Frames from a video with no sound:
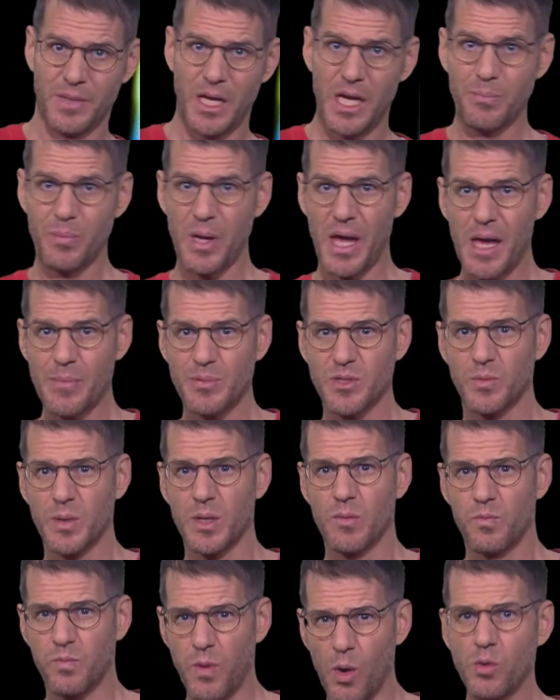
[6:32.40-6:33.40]
And perhaps we
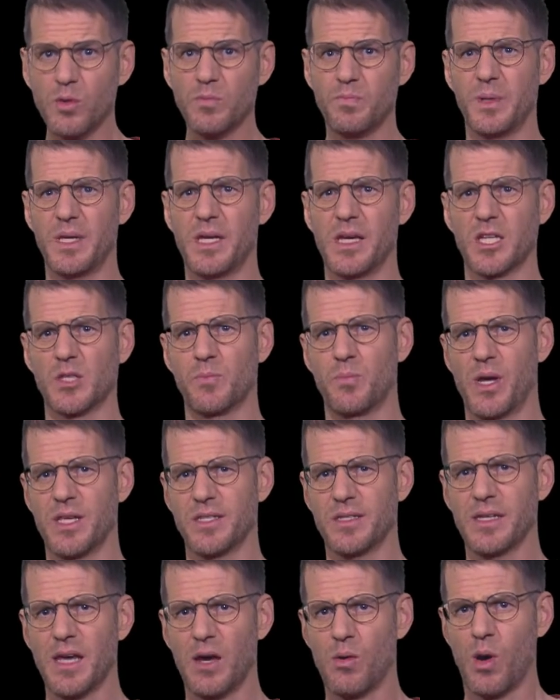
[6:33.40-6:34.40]
won't be
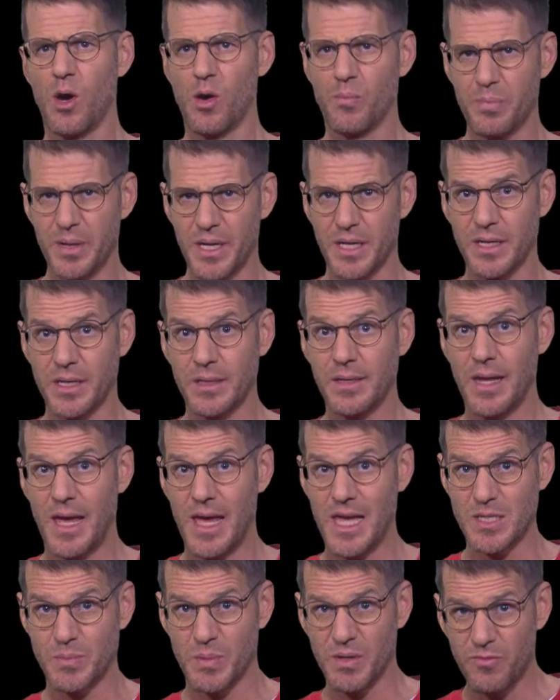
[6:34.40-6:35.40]
expressing our opinion
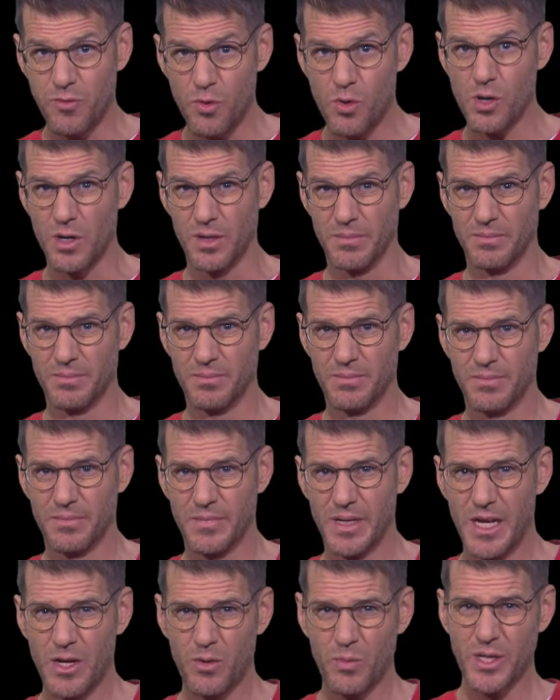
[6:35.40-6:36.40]
as before,
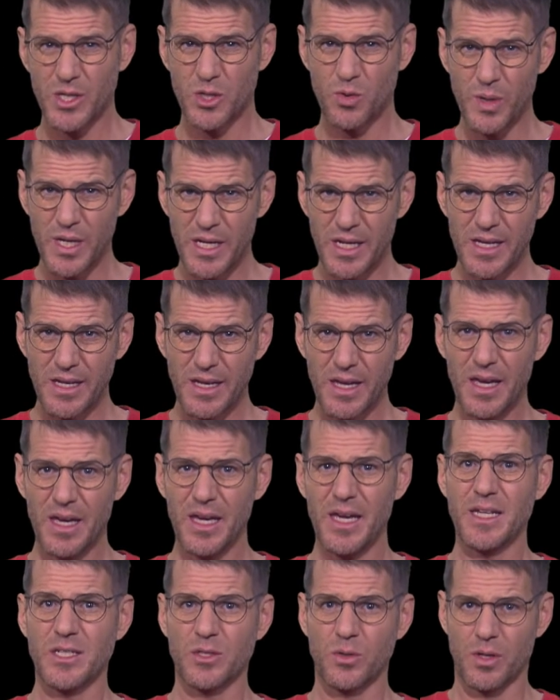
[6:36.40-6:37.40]
retreating
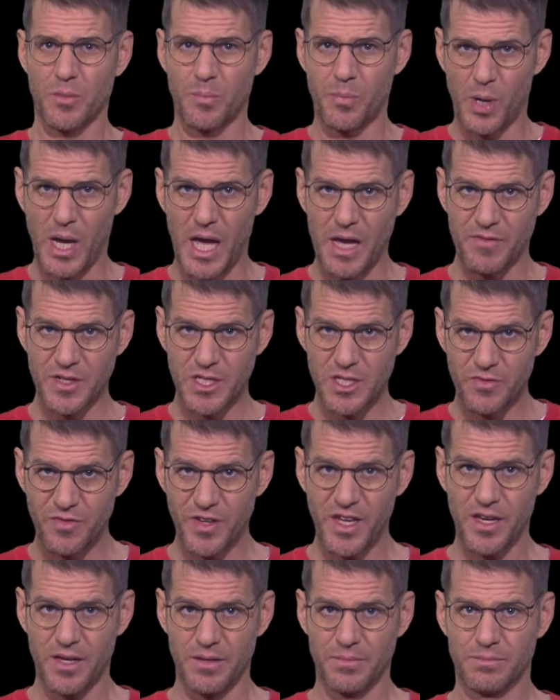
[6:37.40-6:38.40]
into the private
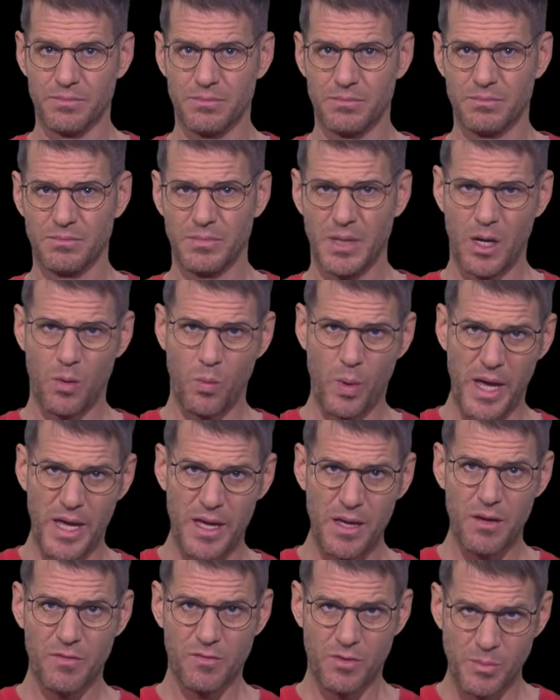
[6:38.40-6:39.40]
sphere,
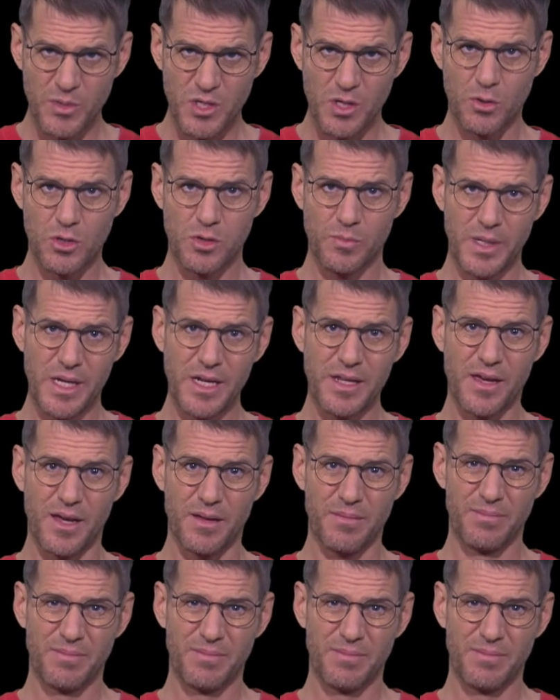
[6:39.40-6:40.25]
away from social media.